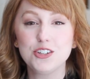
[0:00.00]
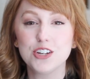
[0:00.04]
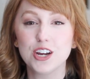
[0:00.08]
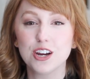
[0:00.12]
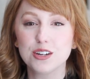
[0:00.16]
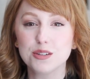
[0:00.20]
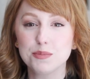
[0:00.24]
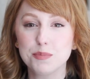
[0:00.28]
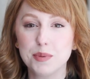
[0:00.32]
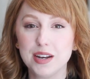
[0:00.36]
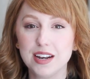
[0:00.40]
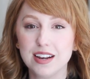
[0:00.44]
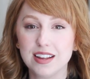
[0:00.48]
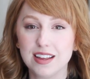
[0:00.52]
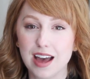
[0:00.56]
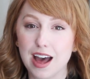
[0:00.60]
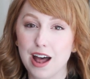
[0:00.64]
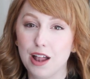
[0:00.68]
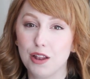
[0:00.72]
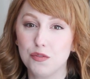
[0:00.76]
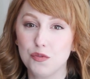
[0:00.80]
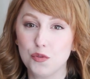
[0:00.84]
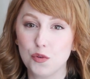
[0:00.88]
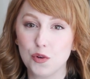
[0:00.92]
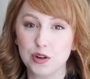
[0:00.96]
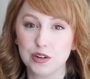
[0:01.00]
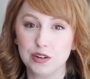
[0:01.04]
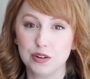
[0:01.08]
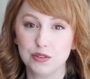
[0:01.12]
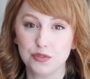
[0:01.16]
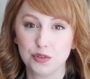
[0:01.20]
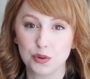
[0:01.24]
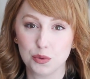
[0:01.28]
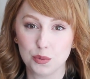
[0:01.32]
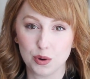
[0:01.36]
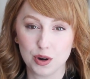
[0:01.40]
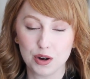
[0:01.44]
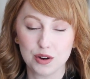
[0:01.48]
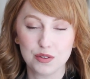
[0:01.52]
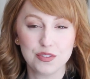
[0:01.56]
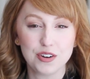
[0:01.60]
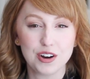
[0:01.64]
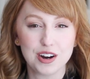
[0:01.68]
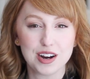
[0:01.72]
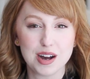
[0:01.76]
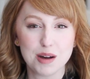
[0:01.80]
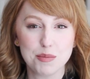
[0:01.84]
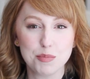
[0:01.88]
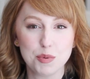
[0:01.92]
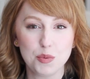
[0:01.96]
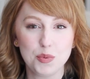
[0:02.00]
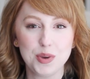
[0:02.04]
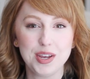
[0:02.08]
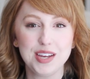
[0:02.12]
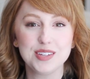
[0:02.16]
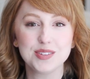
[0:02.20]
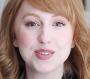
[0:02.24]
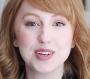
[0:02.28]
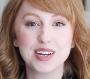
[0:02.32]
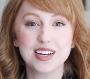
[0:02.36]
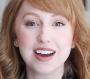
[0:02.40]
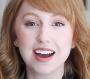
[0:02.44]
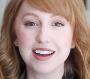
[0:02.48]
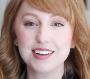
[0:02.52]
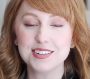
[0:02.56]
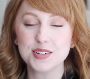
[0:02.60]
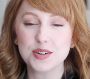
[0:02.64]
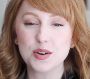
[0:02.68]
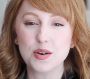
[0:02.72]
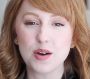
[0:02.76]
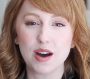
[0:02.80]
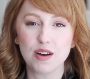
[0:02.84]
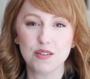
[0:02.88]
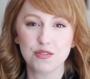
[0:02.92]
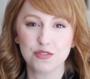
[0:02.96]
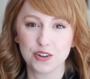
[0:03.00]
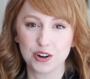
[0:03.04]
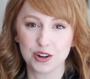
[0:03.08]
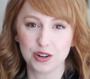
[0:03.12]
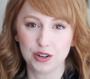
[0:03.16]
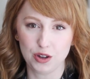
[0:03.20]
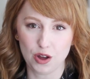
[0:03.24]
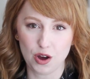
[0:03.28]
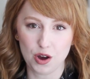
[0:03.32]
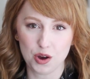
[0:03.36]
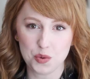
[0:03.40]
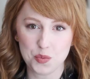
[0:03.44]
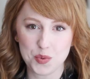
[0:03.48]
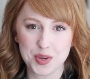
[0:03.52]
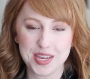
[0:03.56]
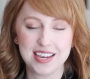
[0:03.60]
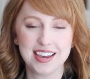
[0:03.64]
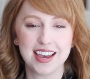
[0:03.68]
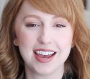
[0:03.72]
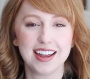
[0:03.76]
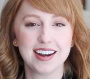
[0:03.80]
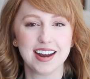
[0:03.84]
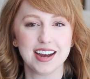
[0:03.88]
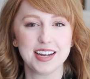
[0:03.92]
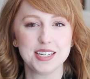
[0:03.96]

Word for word: Jared's been in California for work for a couple weeks, so I got to go out for a long weekend.